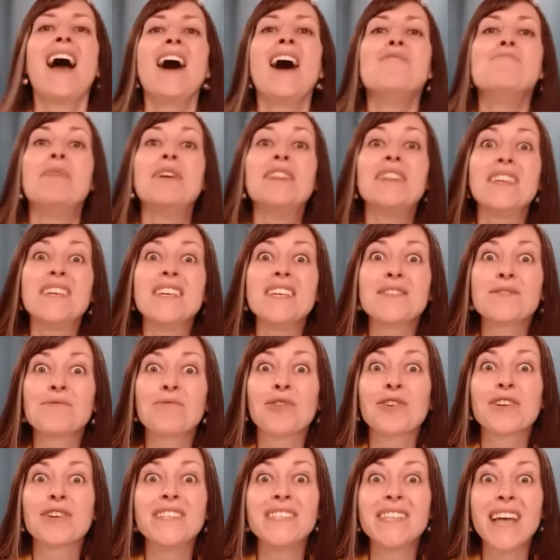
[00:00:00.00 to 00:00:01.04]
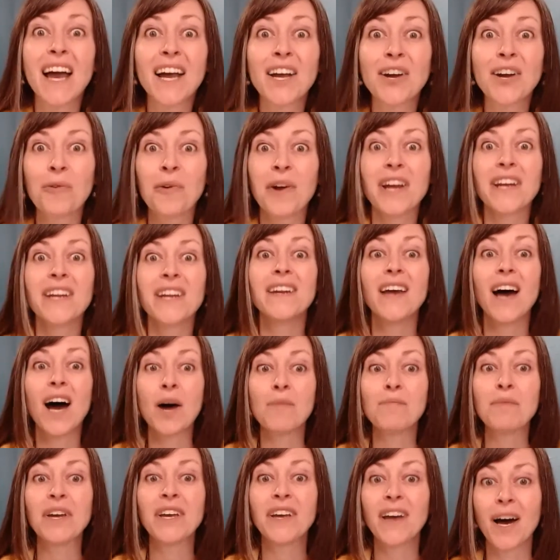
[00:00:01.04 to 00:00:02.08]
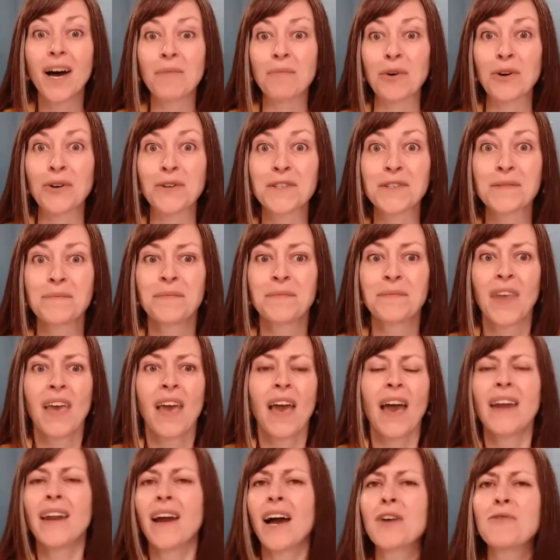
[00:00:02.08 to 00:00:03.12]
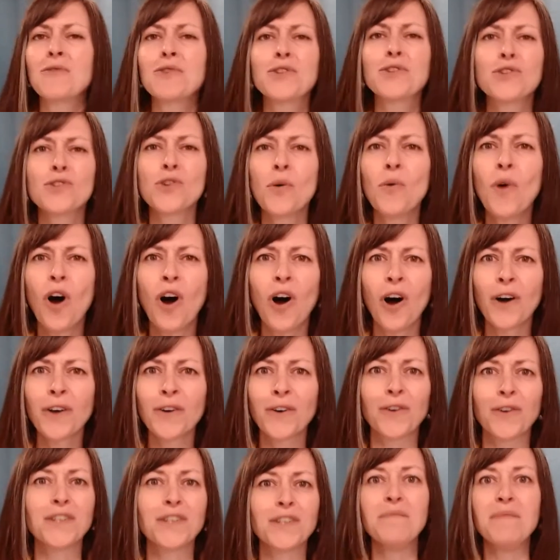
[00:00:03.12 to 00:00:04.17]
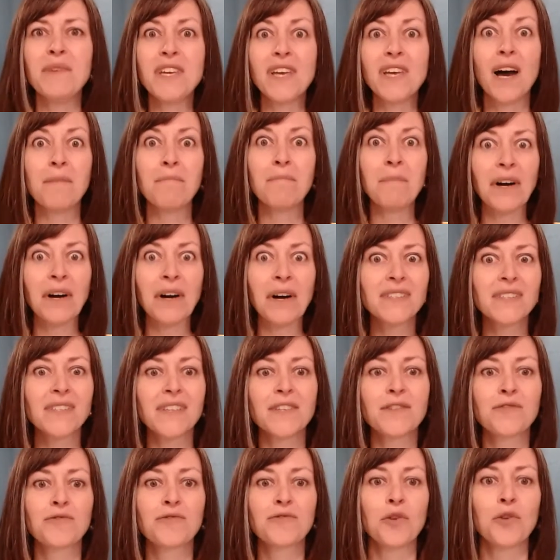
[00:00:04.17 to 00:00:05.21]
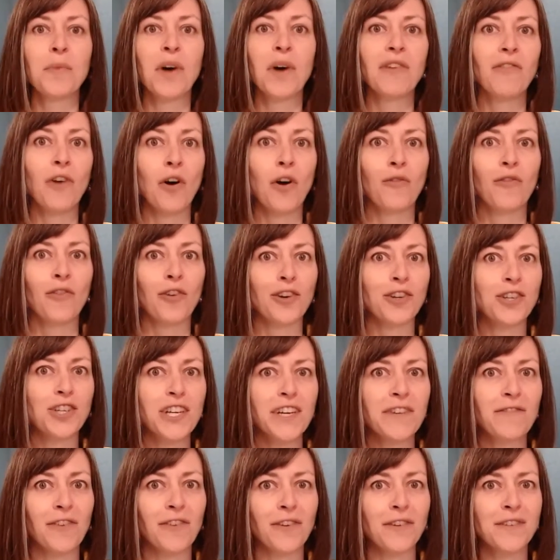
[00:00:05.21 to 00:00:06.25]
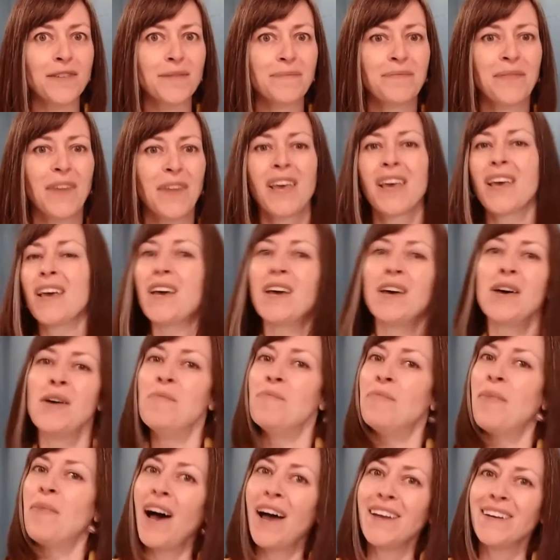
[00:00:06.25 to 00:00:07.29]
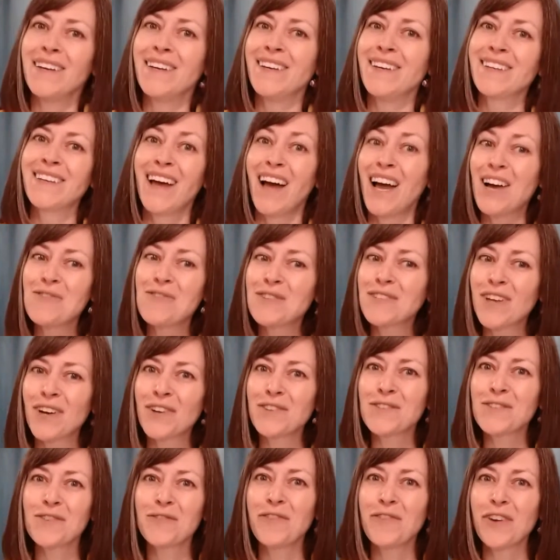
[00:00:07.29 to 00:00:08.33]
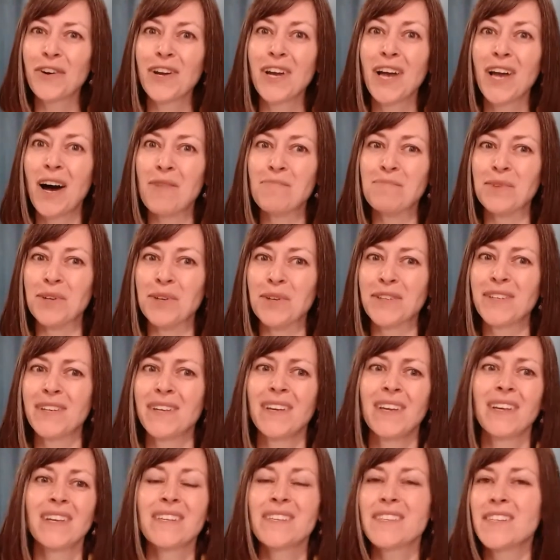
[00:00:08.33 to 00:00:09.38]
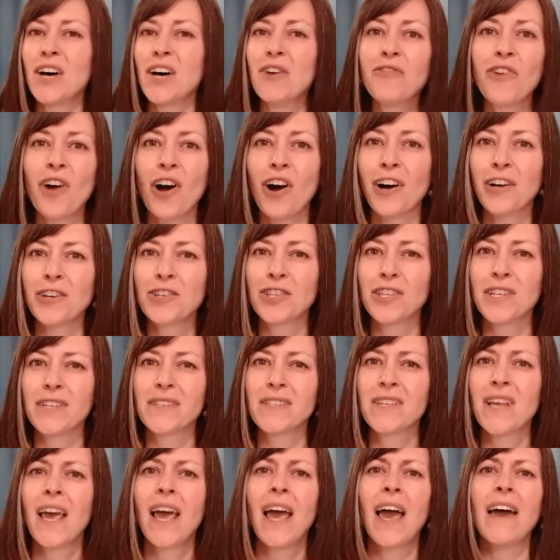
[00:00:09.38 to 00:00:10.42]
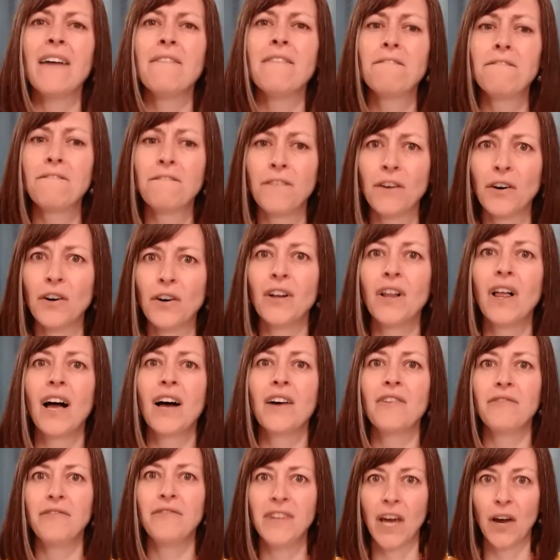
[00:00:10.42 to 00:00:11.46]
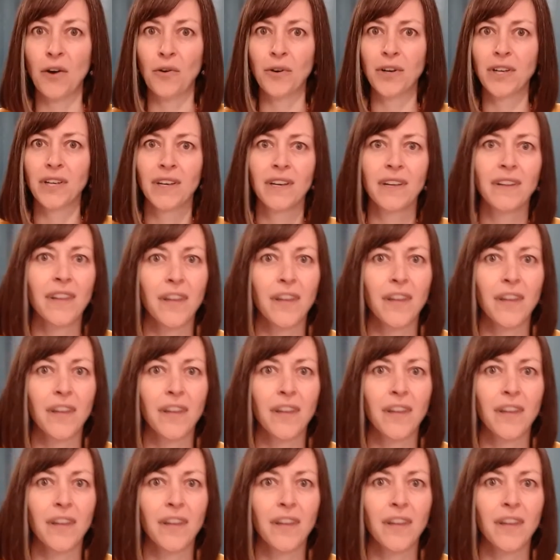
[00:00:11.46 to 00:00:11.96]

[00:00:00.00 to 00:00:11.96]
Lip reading: But these were decorated up-and-comers. And I was so honored to be amongst this group of overachievers. But I was also very humbled, self-conscious, and full of doubt.